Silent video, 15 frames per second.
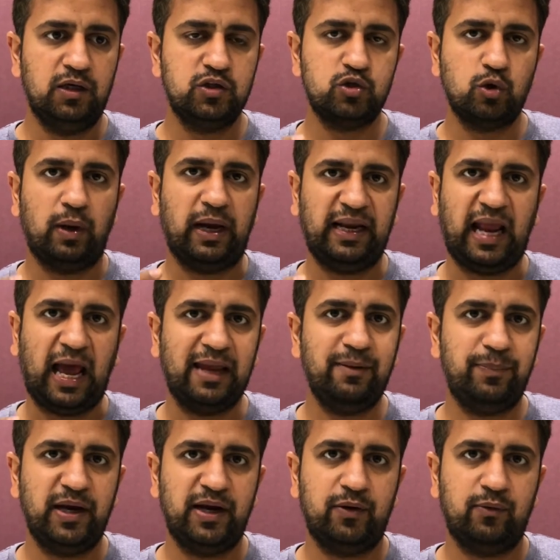So an
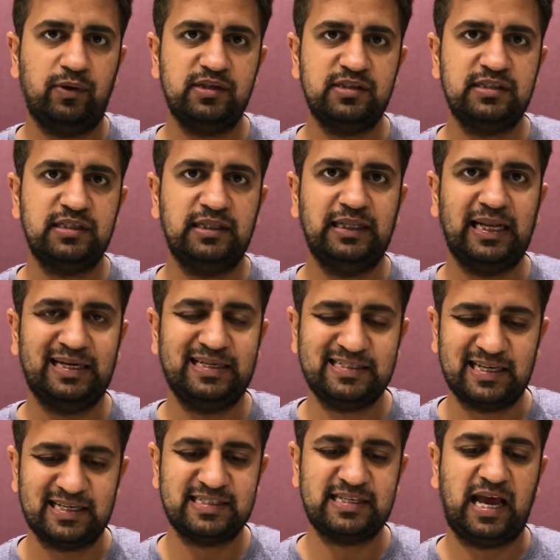IP address that is
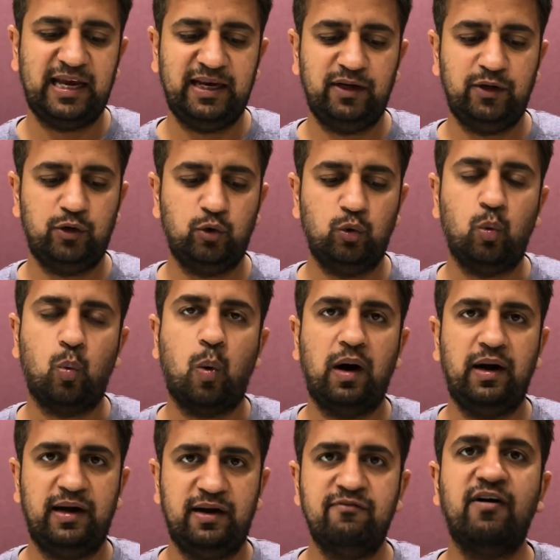assigned to
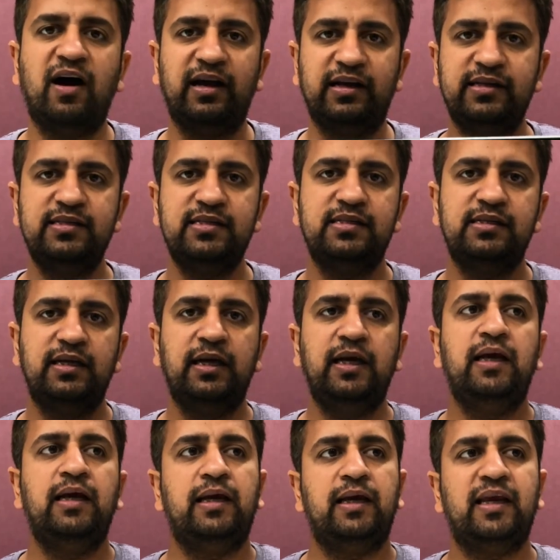one device
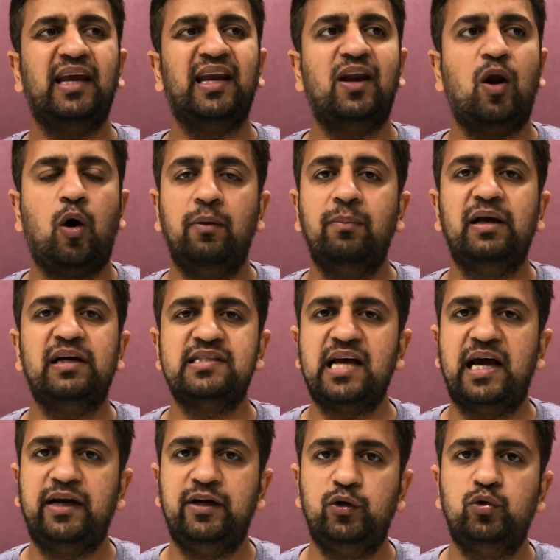cannot be
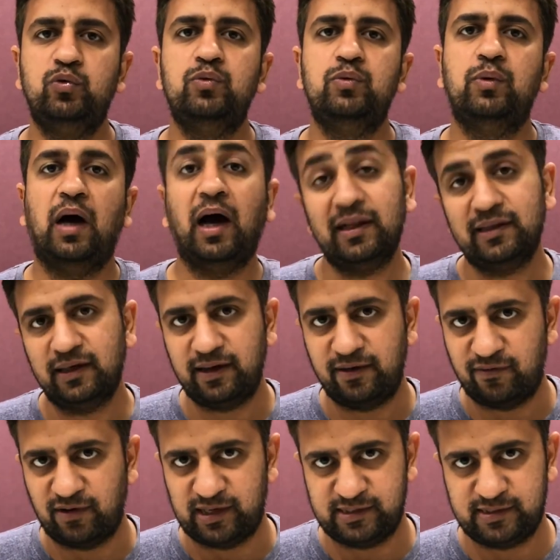assigned to other
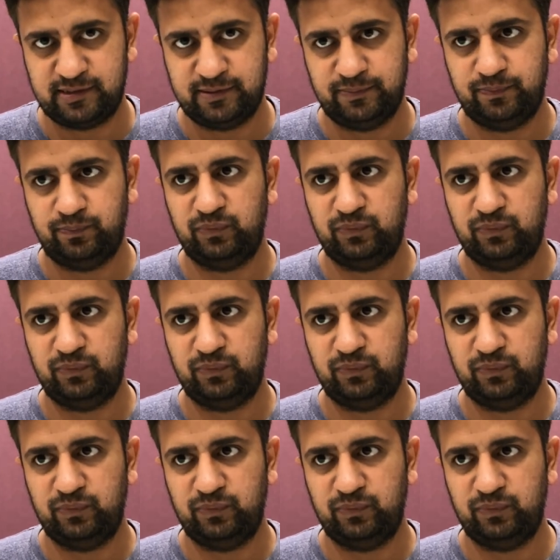device.